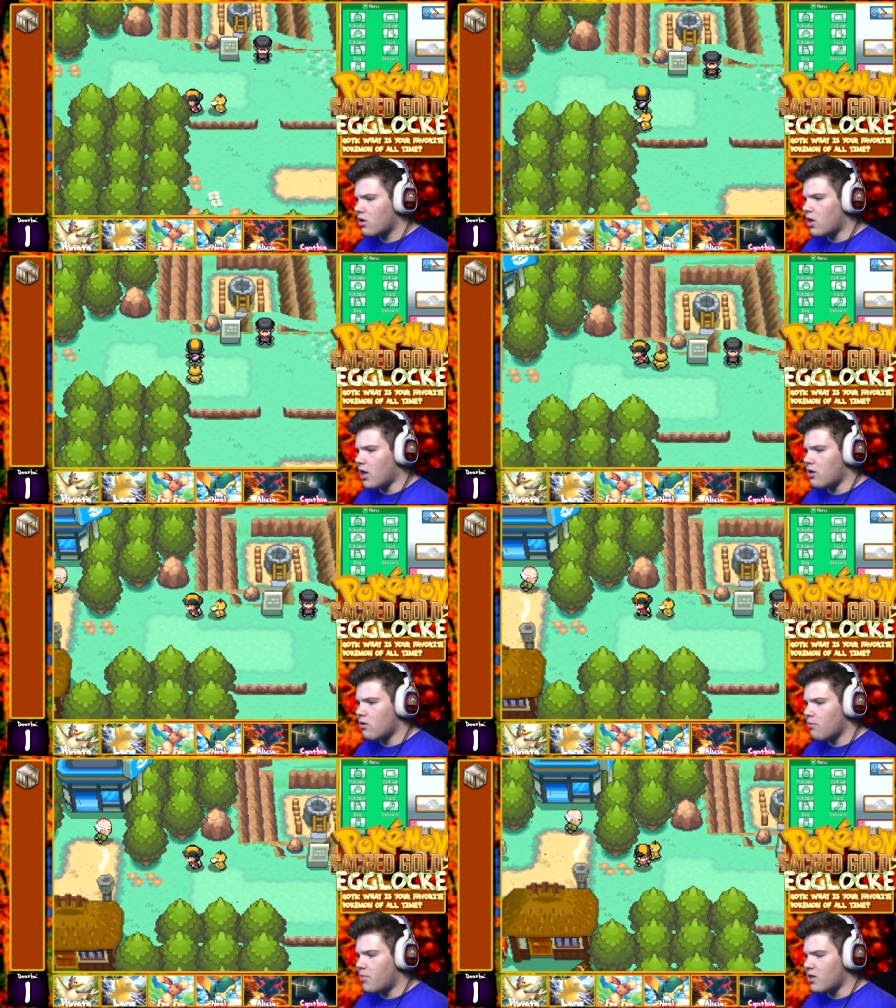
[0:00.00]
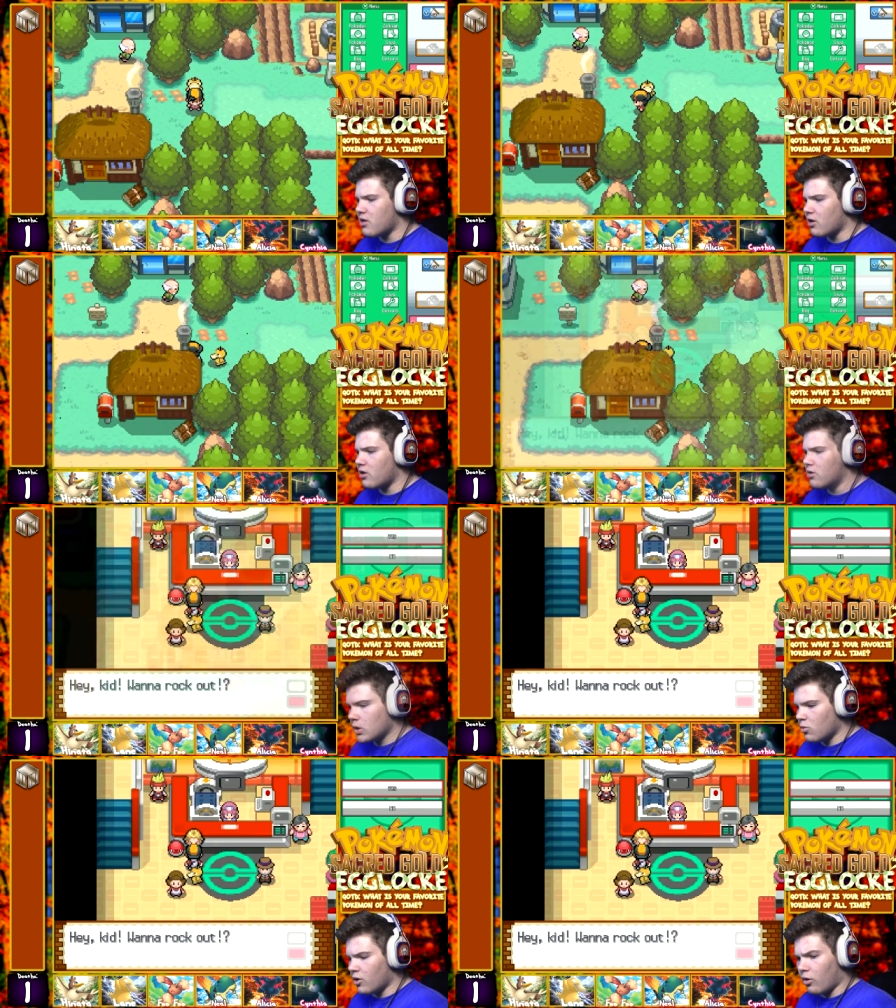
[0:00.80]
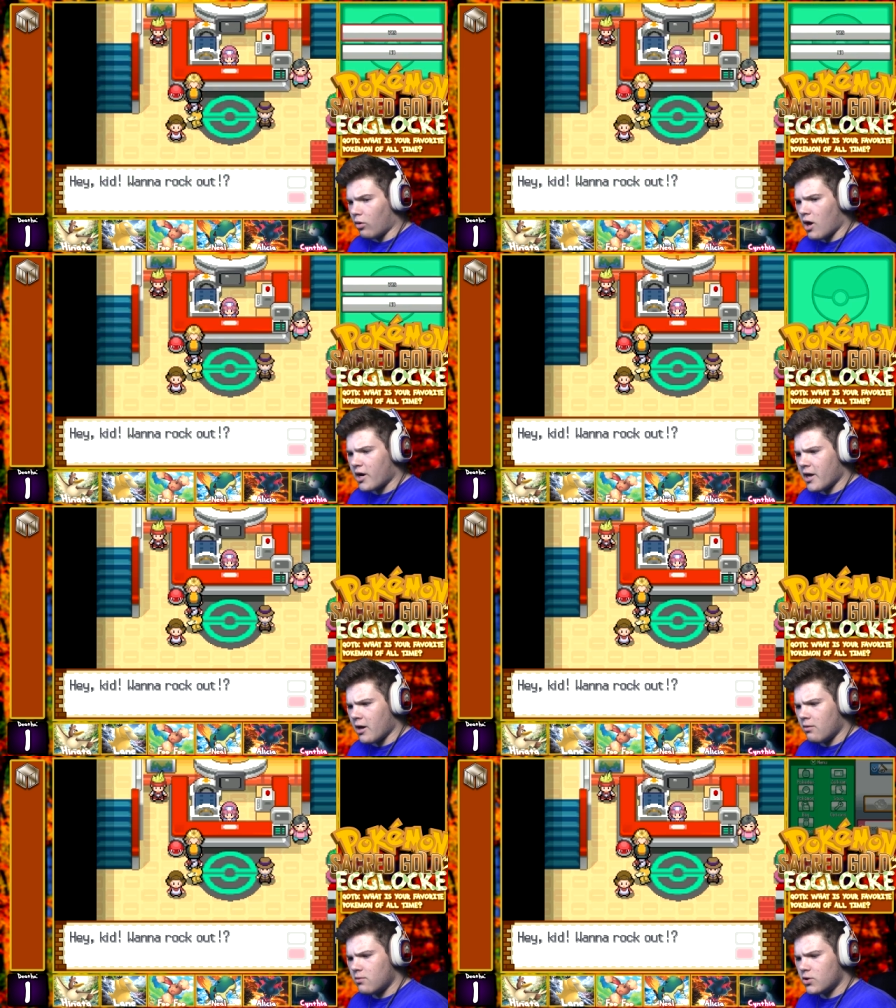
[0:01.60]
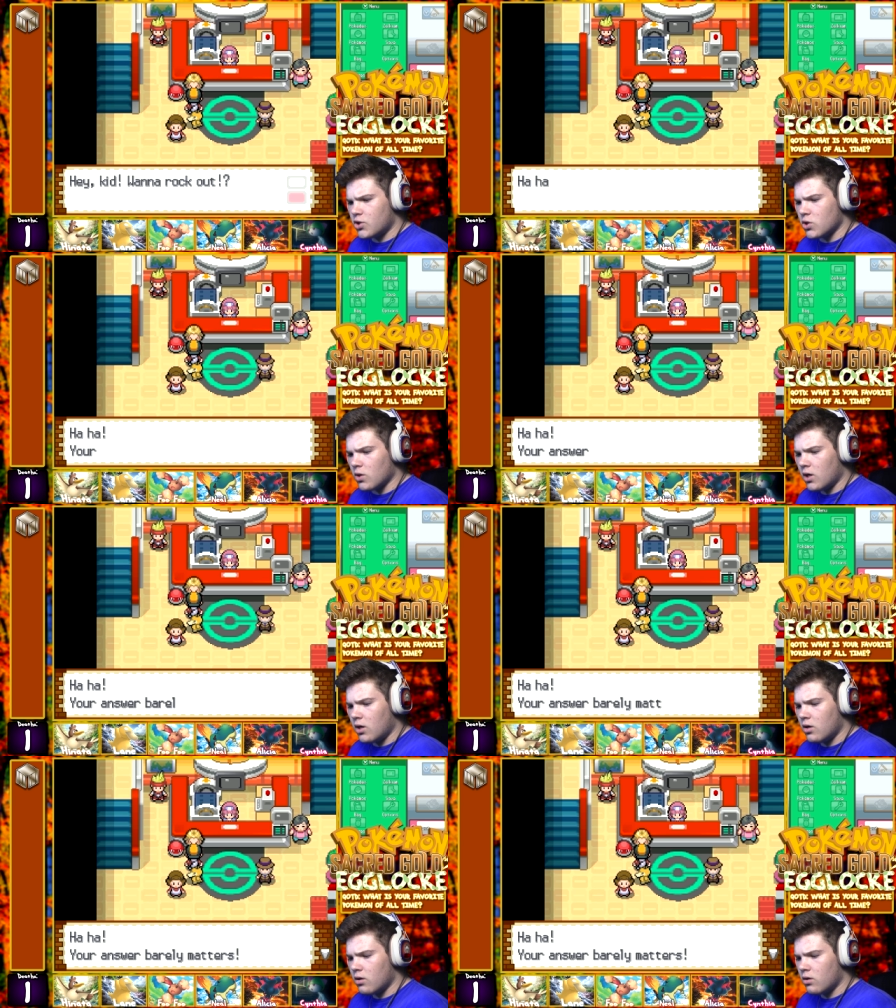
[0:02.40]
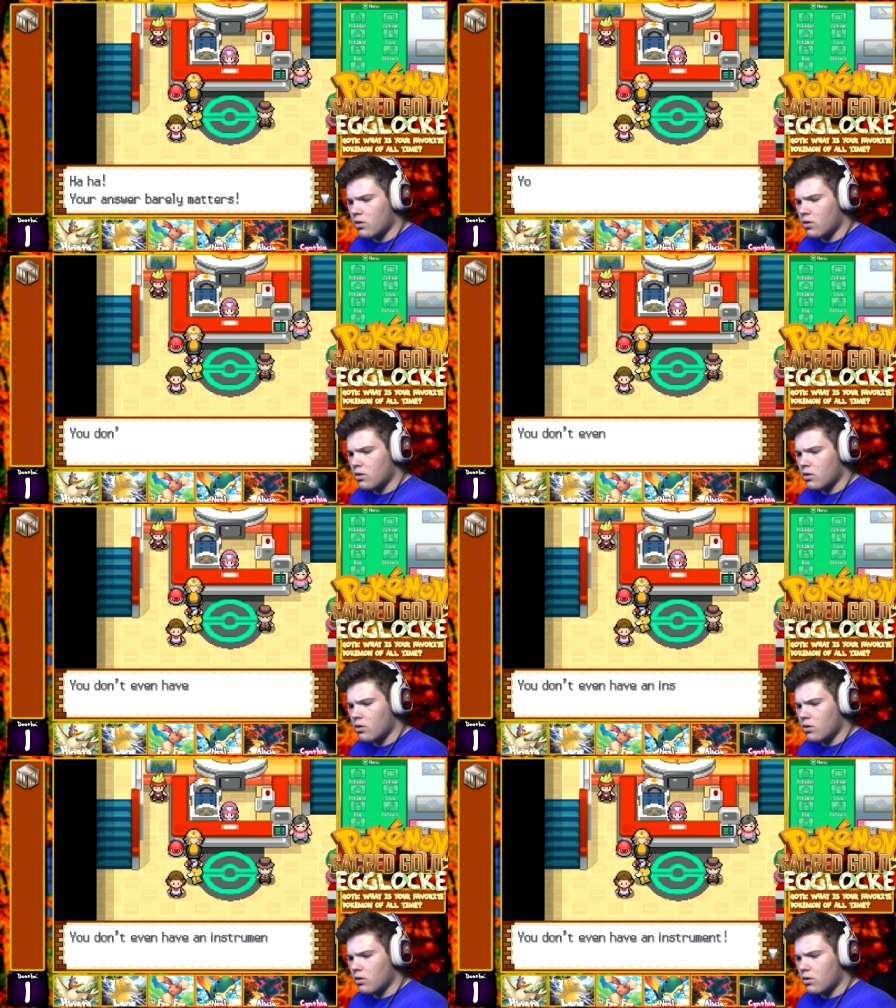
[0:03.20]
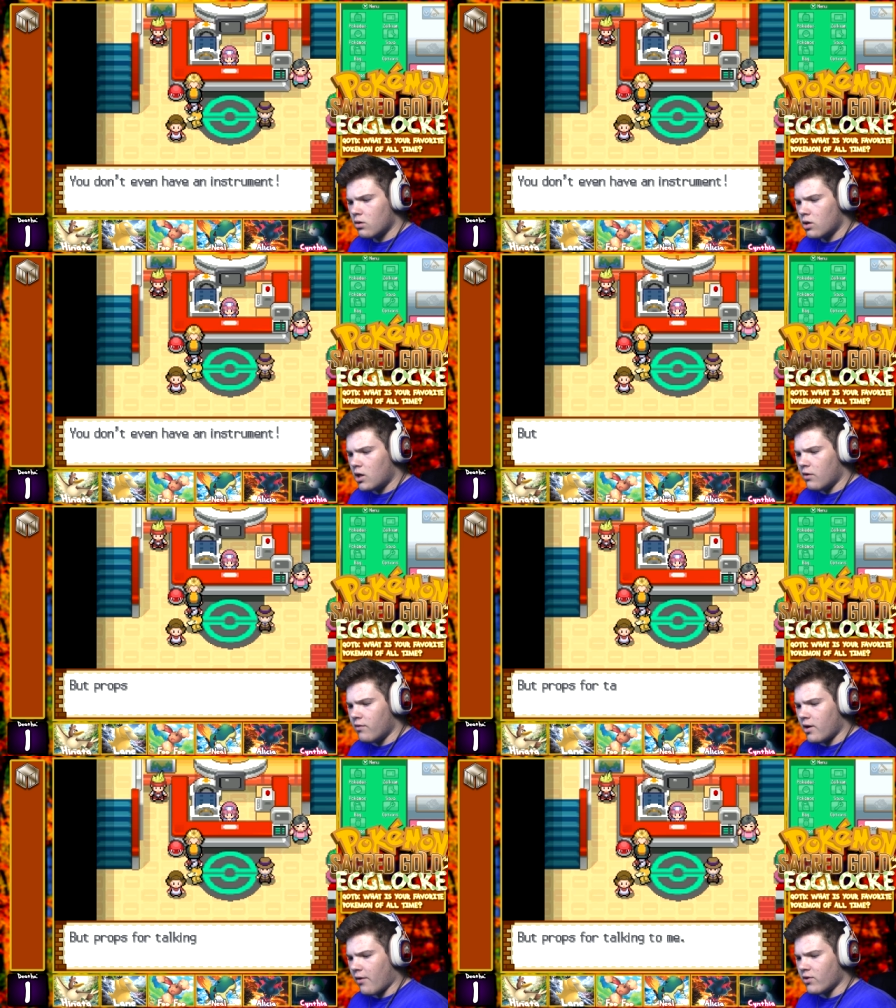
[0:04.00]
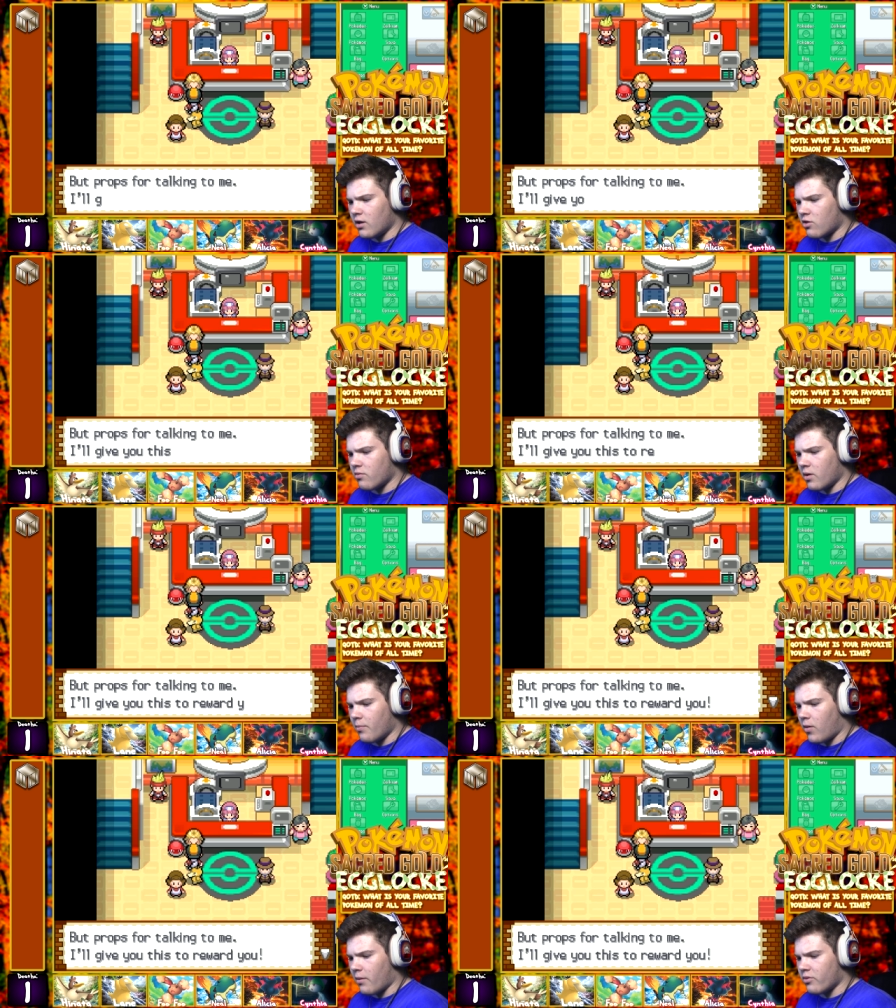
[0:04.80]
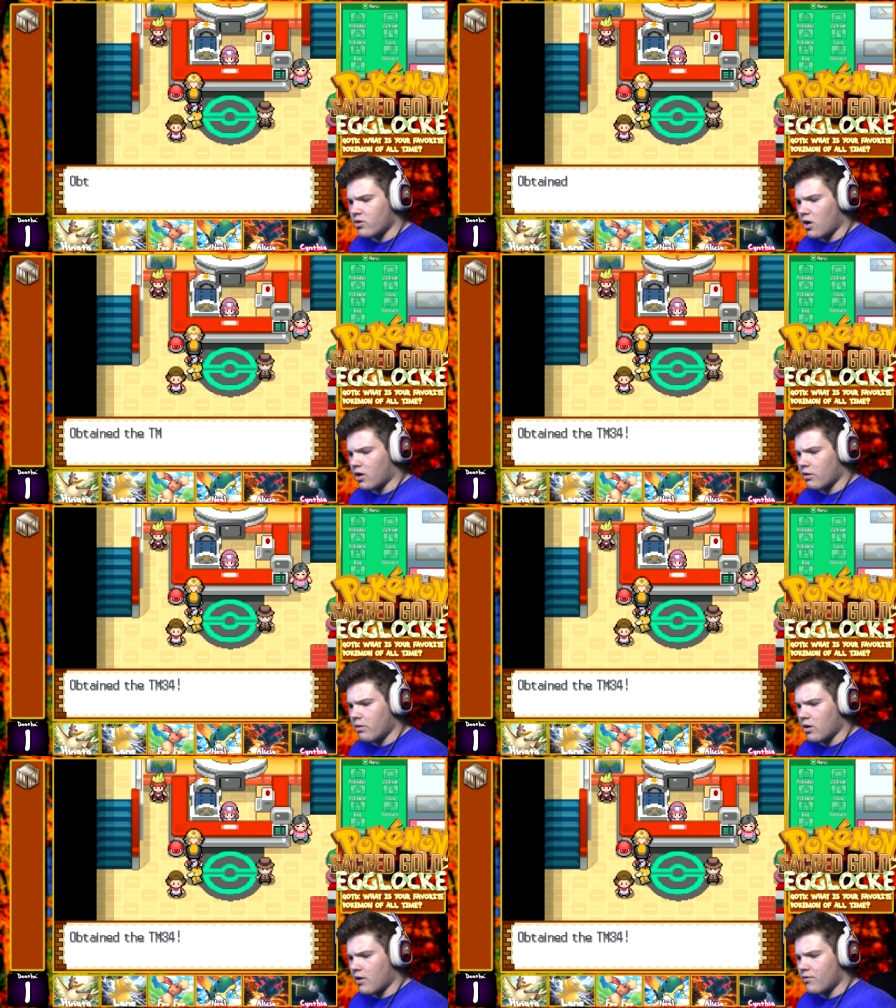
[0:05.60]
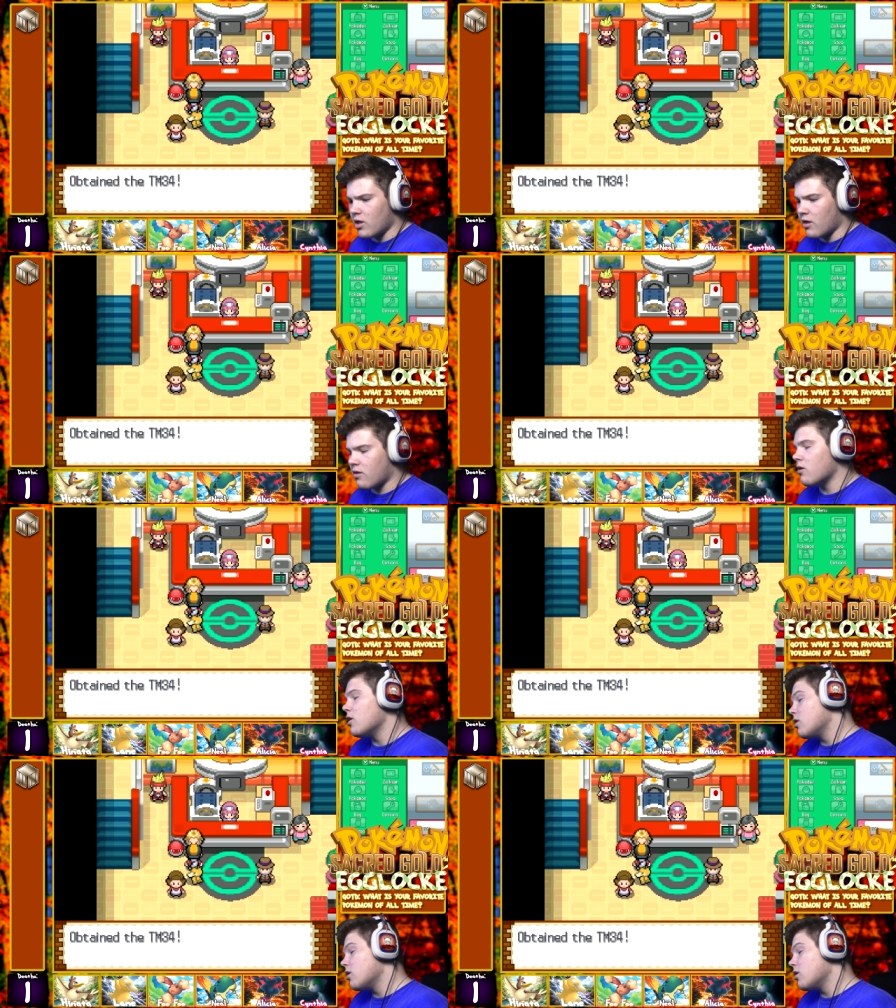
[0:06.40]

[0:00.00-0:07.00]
Okay, peace nerd. Wanna rock out? Sure? You even have an instrument, props are talking, I'll give you this.